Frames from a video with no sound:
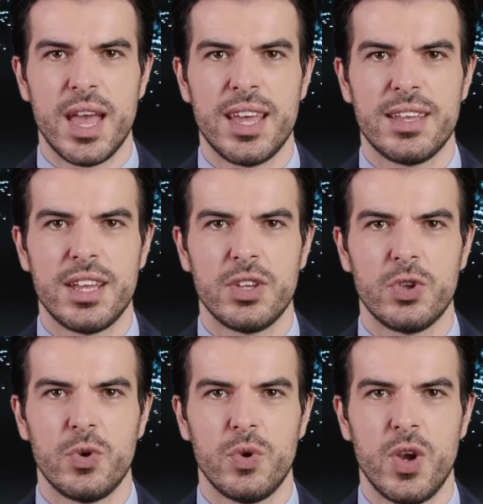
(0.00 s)
and can
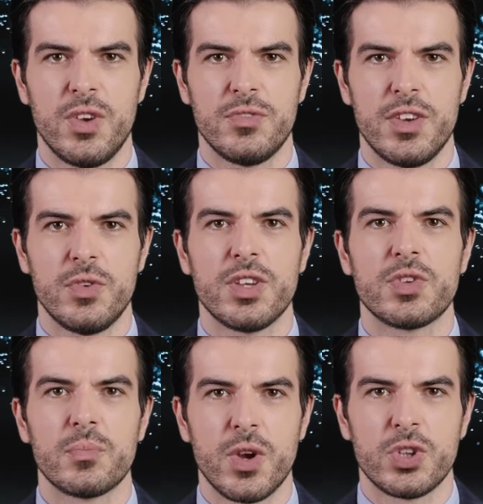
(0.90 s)
occur on
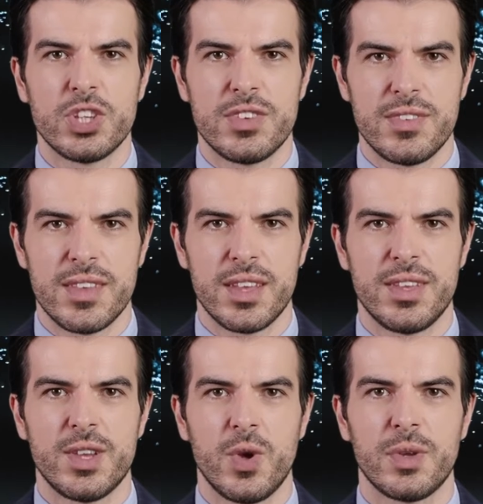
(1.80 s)
various margins,
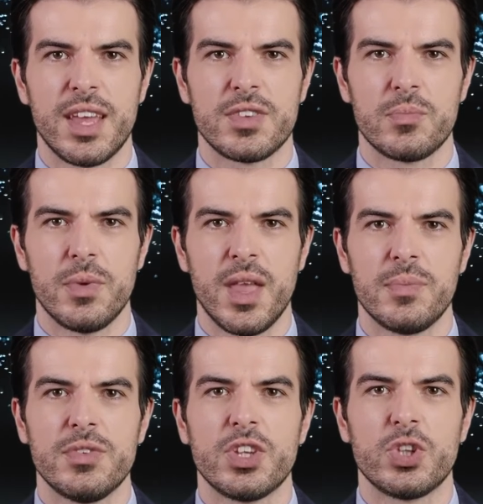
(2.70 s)
known as
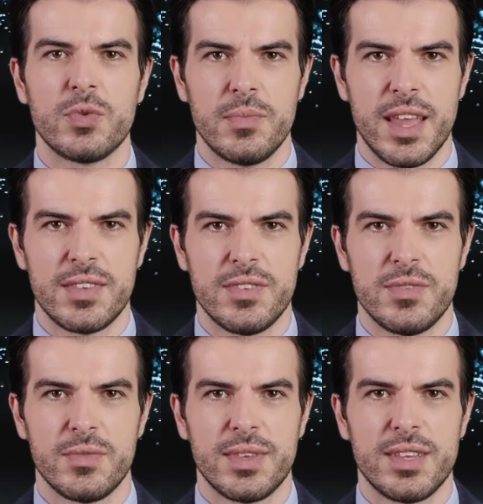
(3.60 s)
proposition
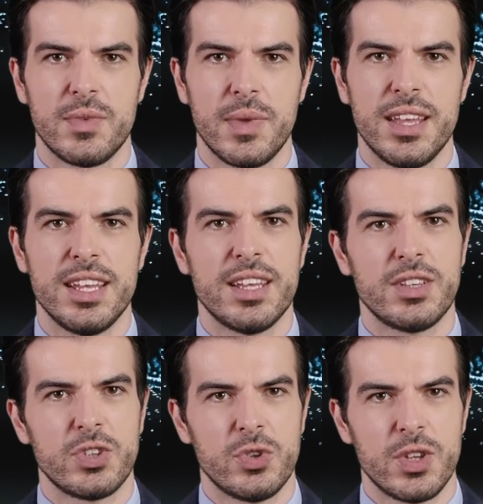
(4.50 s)
bets, in the betting
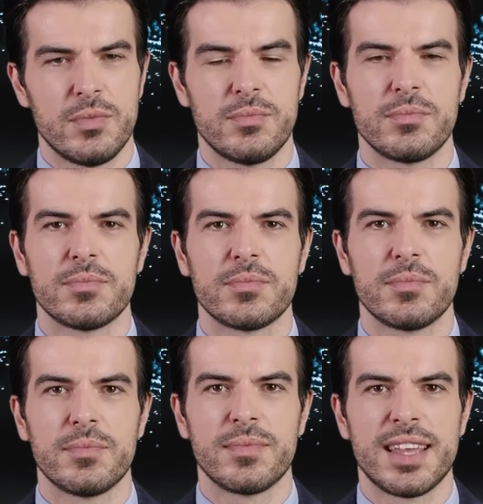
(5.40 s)
industry.
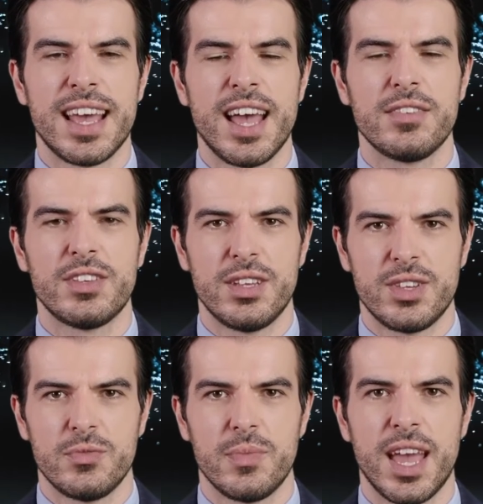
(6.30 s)
The
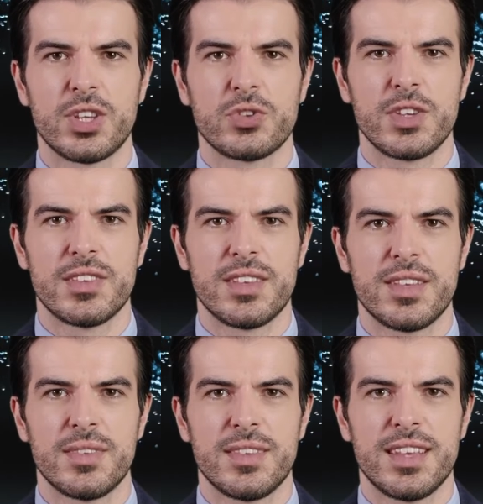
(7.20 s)
advent of match
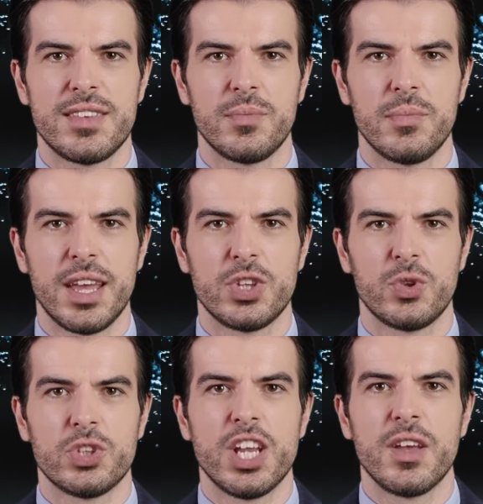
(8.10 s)
fixing is a
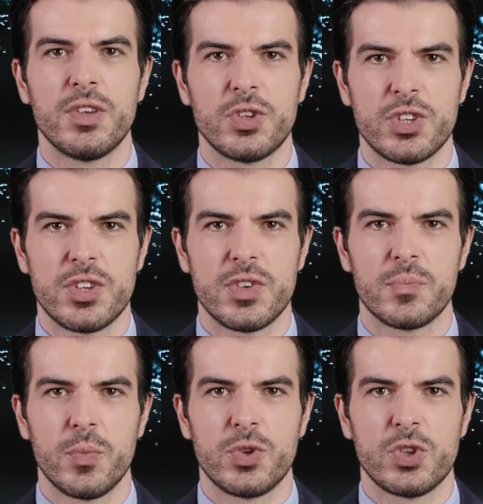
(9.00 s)
major challenge to
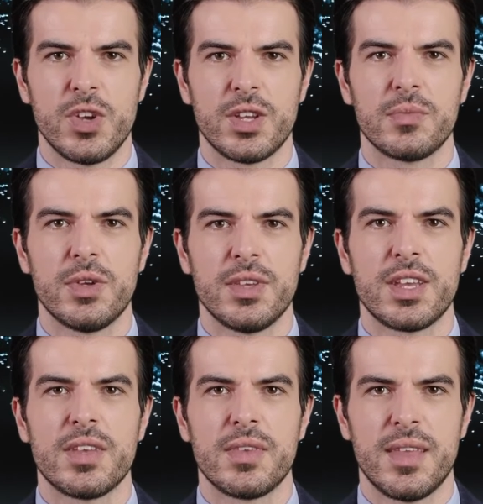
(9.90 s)
sports
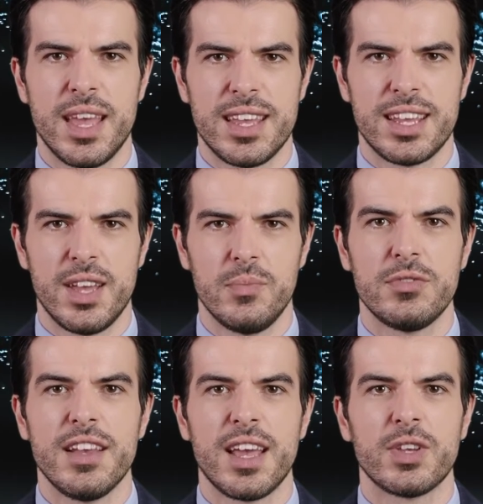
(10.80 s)
credibility,
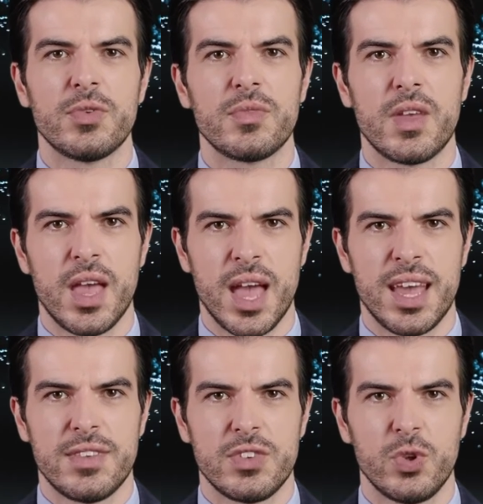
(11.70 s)
economic value,
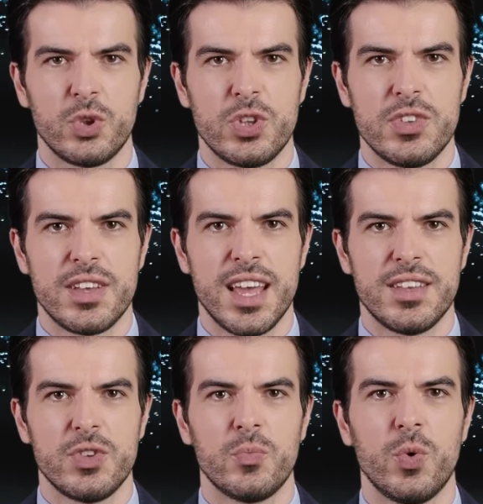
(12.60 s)
and social
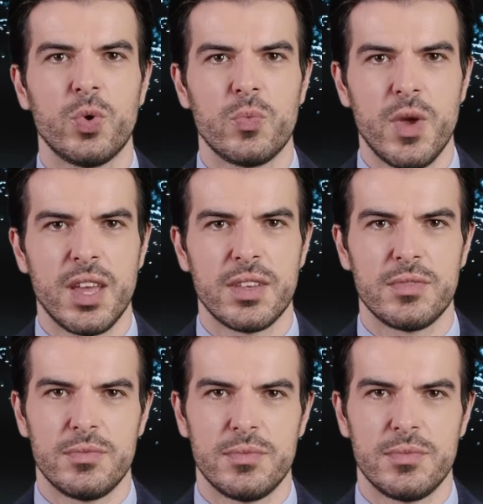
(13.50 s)
status worldwide.